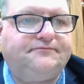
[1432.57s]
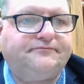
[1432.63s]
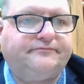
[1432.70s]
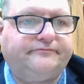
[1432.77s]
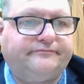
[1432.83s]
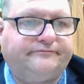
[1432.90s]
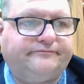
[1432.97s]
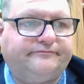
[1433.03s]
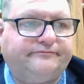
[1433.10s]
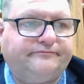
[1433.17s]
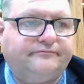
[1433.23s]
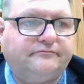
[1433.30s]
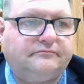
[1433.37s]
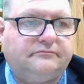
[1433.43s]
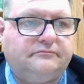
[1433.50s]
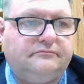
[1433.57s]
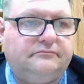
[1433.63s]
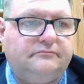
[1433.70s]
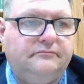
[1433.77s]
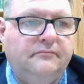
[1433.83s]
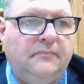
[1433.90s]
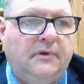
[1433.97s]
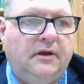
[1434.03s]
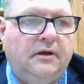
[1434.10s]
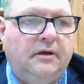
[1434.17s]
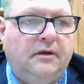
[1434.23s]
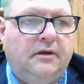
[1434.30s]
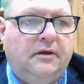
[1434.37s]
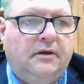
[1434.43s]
(silence)